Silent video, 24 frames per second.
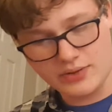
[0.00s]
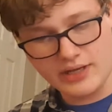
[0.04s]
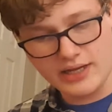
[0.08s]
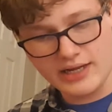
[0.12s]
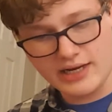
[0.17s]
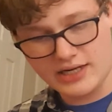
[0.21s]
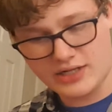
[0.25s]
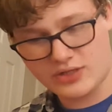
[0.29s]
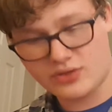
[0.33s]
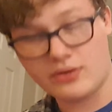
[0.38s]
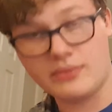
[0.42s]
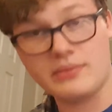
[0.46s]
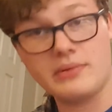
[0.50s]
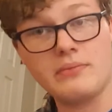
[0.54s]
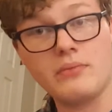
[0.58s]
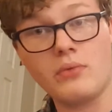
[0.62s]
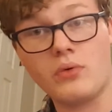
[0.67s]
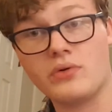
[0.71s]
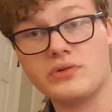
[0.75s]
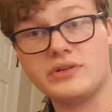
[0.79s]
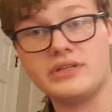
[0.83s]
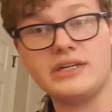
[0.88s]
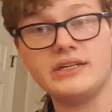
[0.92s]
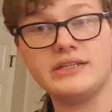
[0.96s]
get extremely
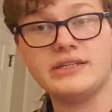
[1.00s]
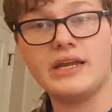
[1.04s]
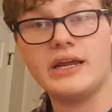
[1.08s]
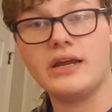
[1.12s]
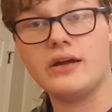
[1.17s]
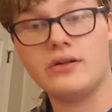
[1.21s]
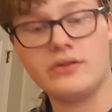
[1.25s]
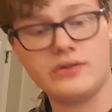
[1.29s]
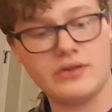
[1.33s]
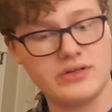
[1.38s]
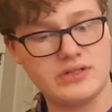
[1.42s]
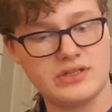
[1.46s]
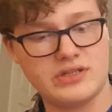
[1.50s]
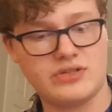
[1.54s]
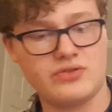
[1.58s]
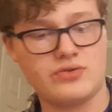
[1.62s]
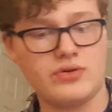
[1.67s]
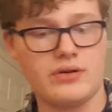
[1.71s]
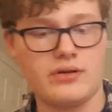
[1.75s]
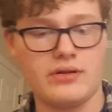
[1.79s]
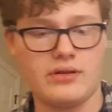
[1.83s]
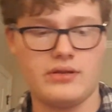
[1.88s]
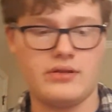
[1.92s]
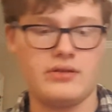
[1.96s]
more detailed.
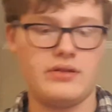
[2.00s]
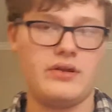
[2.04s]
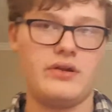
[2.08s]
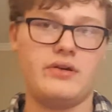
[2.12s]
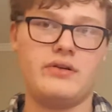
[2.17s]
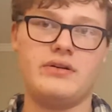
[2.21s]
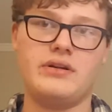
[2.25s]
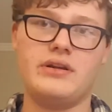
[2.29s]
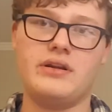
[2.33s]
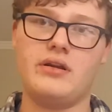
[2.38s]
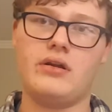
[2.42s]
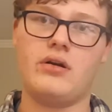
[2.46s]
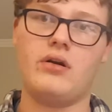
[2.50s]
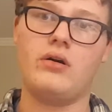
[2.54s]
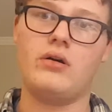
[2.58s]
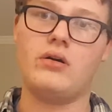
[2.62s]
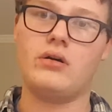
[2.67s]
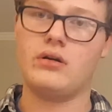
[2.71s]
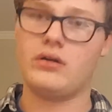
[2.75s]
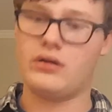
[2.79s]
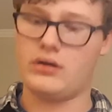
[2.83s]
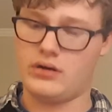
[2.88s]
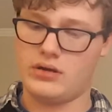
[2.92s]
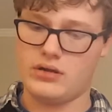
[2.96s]
There
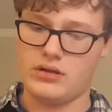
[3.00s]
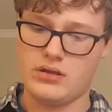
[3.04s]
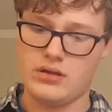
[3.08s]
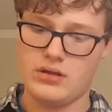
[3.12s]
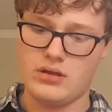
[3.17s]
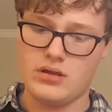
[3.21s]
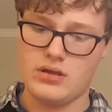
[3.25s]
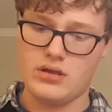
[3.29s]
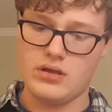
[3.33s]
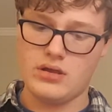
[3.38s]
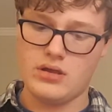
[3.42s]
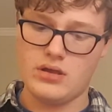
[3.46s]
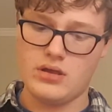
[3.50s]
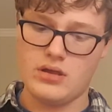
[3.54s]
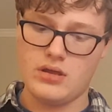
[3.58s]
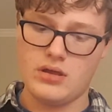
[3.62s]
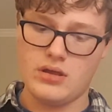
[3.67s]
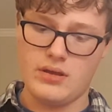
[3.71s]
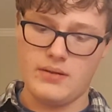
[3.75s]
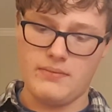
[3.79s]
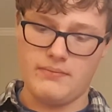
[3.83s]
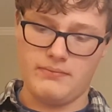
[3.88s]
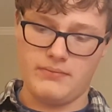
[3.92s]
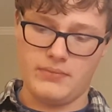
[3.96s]
are
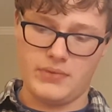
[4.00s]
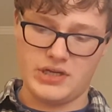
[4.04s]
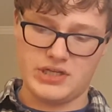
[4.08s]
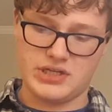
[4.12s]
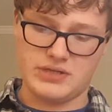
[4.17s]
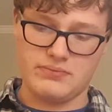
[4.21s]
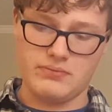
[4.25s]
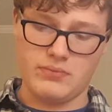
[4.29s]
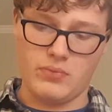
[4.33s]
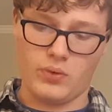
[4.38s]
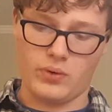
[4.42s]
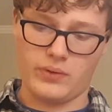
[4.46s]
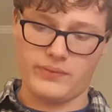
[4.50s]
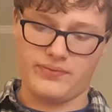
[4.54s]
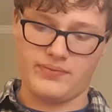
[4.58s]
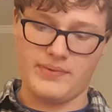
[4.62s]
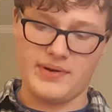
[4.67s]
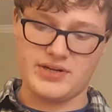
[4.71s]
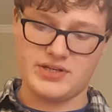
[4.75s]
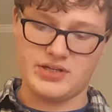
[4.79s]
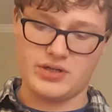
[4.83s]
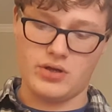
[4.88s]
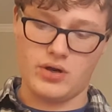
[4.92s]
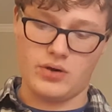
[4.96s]
much more
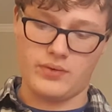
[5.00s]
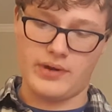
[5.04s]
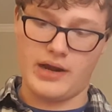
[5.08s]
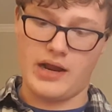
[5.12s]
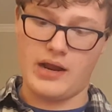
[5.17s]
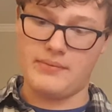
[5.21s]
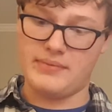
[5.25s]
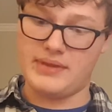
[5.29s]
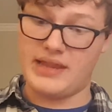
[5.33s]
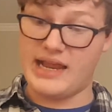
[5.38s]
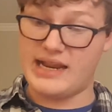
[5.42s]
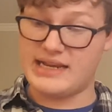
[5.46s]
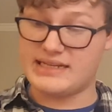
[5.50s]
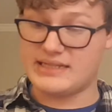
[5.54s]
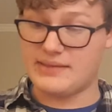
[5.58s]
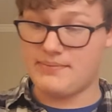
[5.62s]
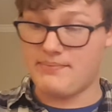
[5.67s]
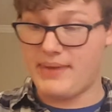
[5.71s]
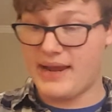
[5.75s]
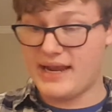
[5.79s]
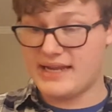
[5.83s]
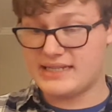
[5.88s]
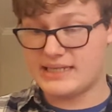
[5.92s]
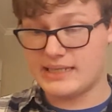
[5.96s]
information to go around, but that is the
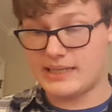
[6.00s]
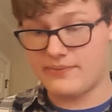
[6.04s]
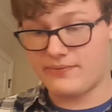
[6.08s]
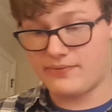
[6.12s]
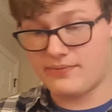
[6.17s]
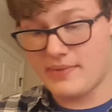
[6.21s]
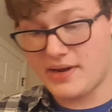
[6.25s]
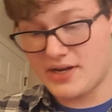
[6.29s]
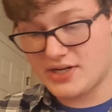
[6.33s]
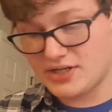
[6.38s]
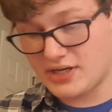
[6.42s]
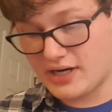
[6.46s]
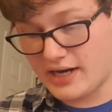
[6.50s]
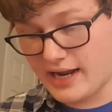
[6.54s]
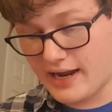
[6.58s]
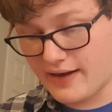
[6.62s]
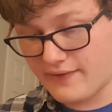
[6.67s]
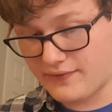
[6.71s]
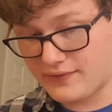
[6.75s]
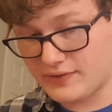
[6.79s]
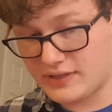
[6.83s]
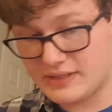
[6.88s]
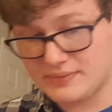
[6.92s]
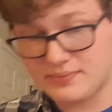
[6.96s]
basic information I
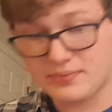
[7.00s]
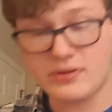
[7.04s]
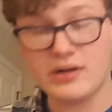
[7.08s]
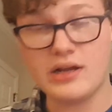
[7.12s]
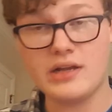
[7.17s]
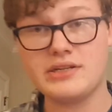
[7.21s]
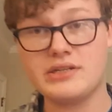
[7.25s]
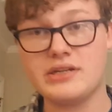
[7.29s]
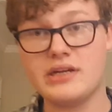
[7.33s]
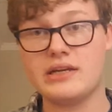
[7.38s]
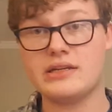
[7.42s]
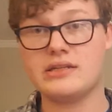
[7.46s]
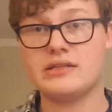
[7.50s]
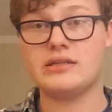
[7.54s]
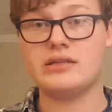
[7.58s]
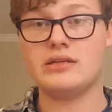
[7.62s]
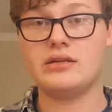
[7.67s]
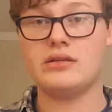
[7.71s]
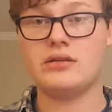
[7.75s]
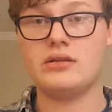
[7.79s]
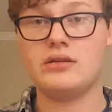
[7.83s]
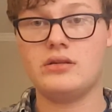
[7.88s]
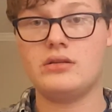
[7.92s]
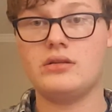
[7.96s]
have for this
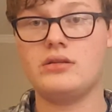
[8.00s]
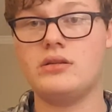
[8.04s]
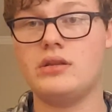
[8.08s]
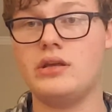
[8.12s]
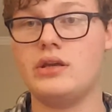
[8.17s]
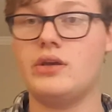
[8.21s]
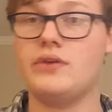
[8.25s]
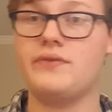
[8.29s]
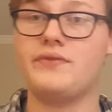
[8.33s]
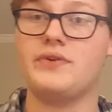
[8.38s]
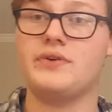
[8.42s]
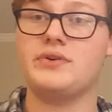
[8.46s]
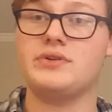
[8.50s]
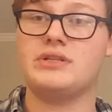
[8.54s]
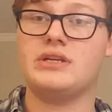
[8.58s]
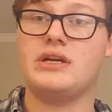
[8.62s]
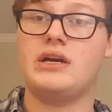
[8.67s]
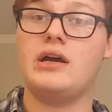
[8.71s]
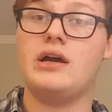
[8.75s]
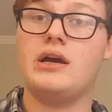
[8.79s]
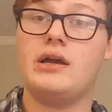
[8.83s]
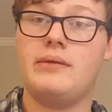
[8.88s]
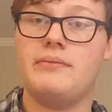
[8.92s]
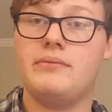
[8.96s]
project. Thank you for your
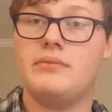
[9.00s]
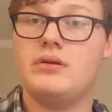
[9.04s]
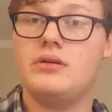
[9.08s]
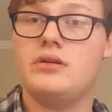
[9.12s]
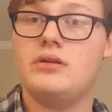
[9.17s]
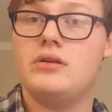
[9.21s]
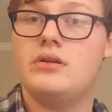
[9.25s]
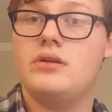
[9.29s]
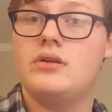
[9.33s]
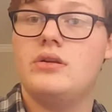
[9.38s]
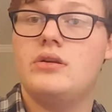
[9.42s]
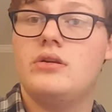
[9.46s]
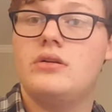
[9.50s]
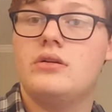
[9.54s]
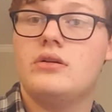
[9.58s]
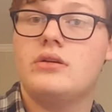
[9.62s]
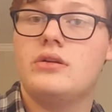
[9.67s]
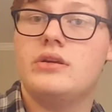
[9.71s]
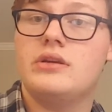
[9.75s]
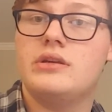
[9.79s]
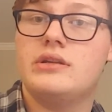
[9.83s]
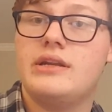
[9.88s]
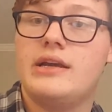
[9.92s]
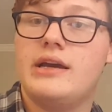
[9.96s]
time.
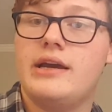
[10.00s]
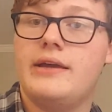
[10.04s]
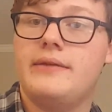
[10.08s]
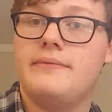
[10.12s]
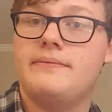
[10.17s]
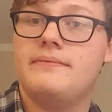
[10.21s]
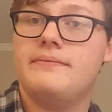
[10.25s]
Good night.